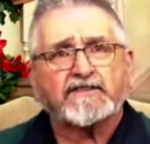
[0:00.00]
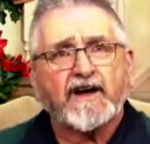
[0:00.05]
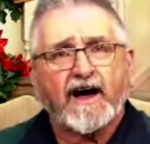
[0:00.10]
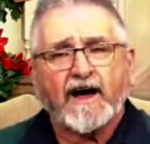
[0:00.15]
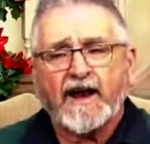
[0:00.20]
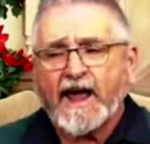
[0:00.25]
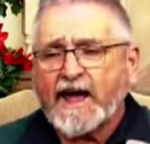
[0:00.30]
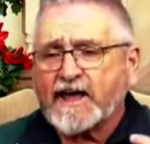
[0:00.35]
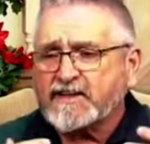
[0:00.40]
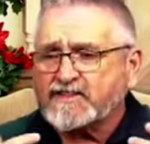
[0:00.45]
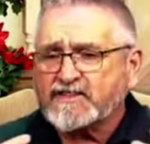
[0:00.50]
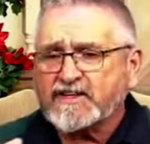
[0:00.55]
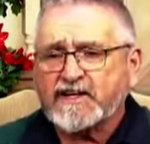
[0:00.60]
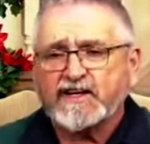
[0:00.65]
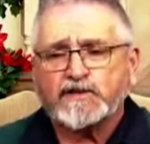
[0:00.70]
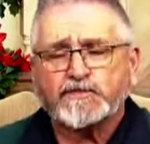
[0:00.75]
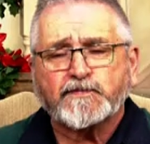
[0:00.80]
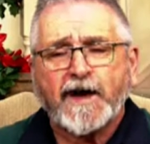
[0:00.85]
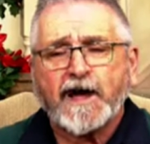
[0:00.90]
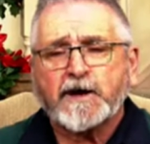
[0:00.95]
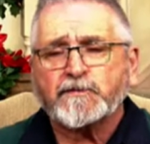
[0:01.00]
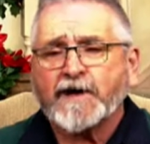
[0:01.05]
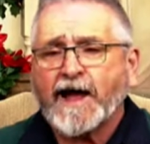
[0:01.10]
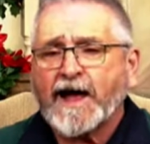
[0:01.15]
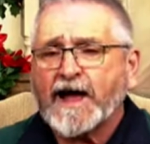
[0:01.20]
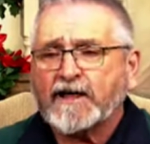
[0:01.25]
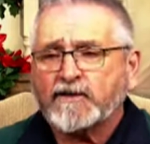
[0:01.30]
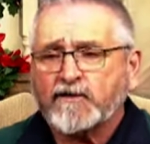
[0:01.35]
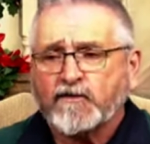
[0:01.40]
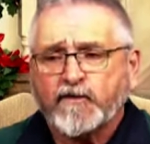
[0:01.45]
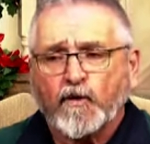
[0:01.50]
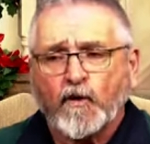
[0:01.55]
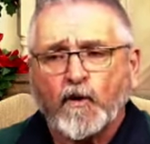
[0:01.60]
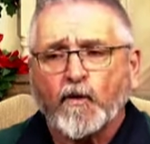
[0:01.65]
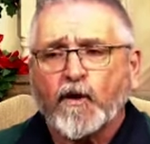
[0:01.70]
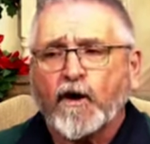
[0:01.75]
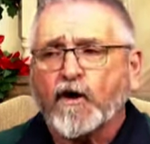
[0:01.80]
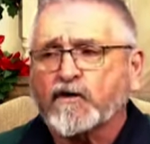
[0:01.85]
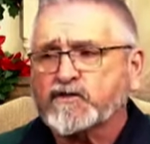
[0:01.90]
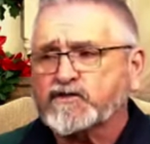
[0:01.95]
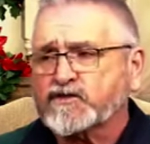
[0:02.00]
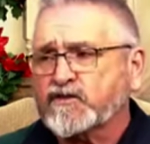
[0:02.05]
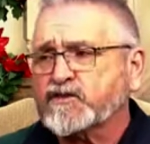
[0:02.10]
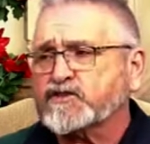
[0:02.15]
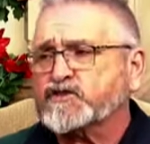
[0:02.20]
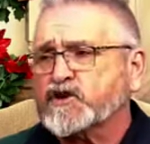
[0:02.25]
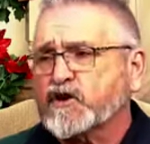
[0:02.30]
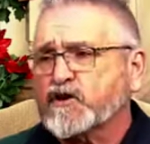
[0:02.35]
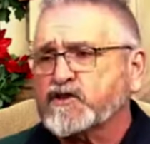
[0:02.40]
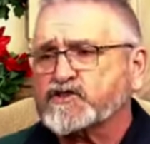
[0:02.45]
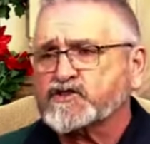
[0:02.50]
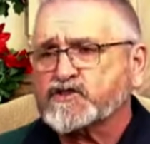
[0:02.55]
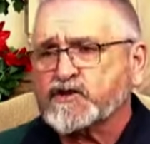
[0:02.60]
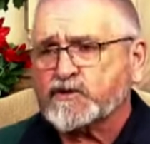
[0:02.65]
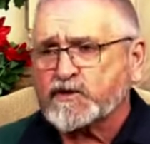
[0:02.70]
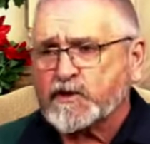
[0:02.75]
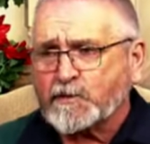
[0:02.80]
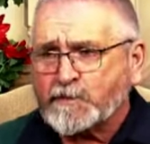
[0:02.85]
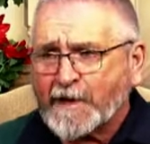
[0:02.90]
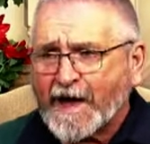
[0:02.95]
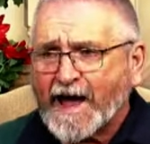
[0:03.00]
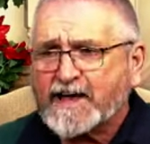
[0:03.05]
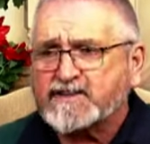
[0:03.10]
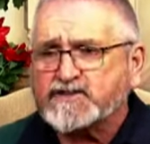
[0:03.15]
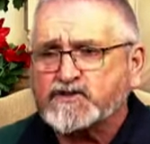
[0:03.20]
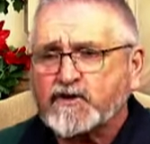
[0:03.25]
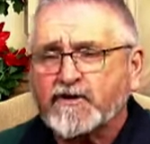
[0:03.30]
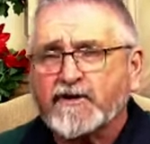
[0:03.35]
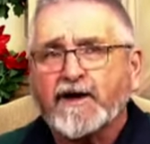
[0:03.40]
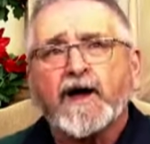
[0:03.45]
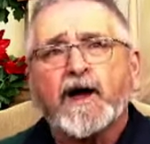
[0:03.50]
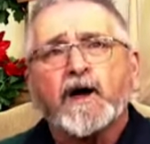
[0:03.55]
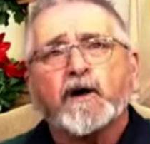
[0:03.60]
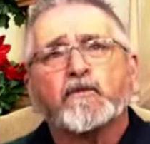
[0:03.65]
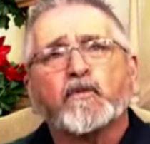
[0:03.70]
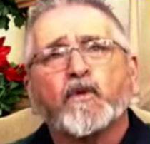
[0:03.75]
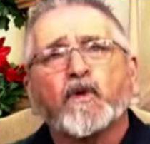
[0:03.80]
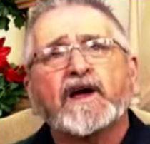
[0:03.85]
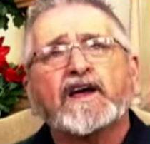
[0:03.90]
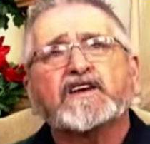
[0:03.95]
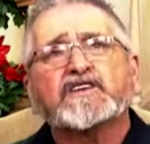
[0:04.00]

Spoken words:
as God has set us back behind the four walls of the church to pastor,